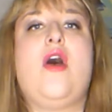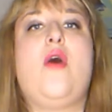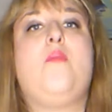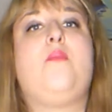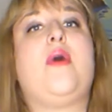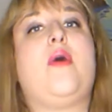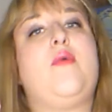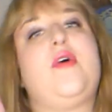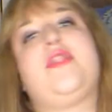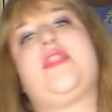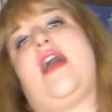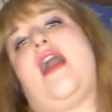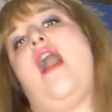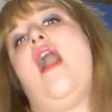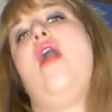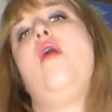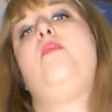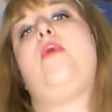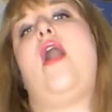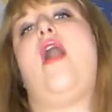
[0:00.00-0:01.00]
But with the
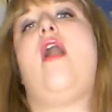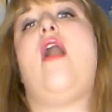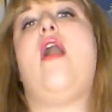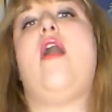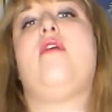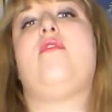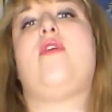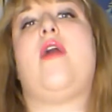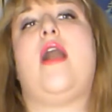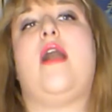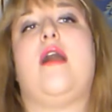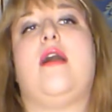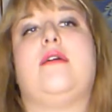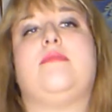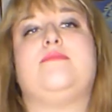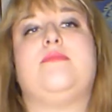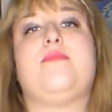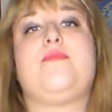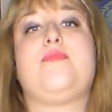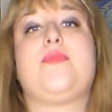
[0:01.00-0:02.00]
help of
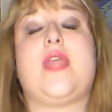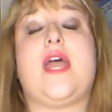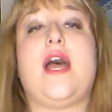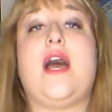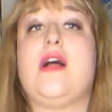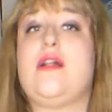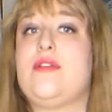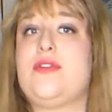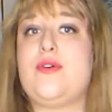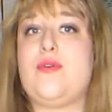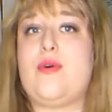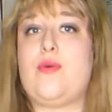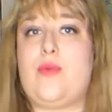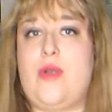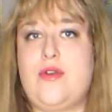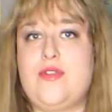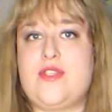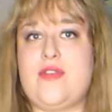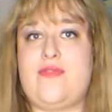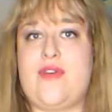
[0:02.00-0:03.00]
um, Eleanor
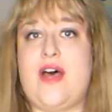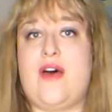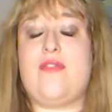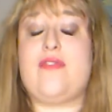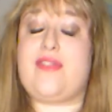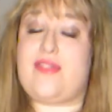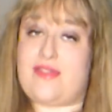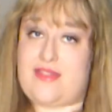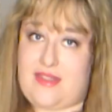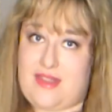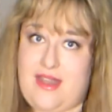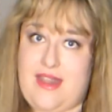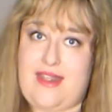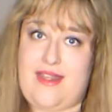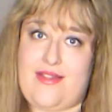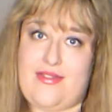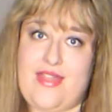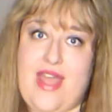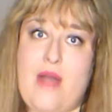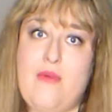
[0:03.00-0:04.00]
Roosevelt,
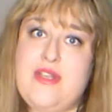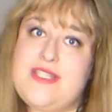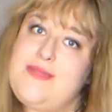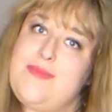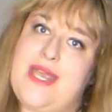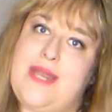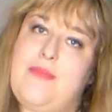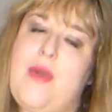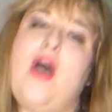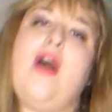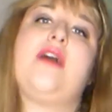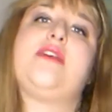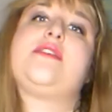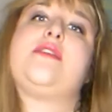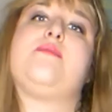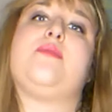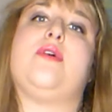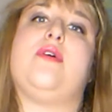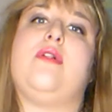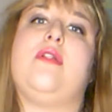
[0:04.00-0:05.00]
that was made
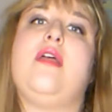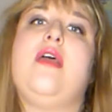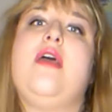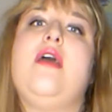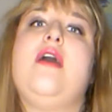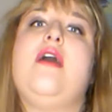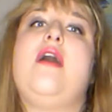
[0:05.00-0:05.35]
possible.